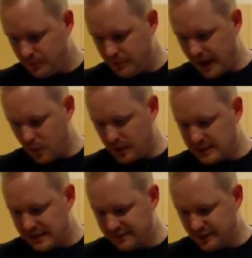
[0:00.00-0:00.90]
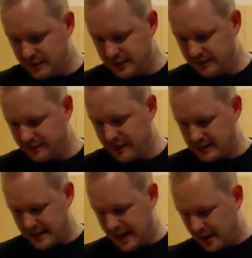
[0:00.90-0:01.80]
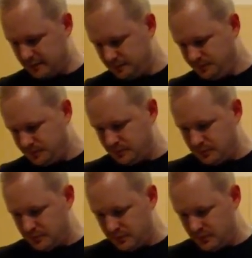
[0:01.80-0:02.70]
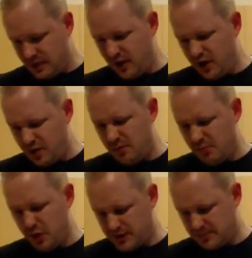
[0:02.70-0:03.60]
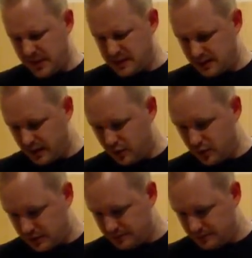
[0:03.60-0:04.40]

And once that fills in and flattens out, you know that the burgers are basically cooked.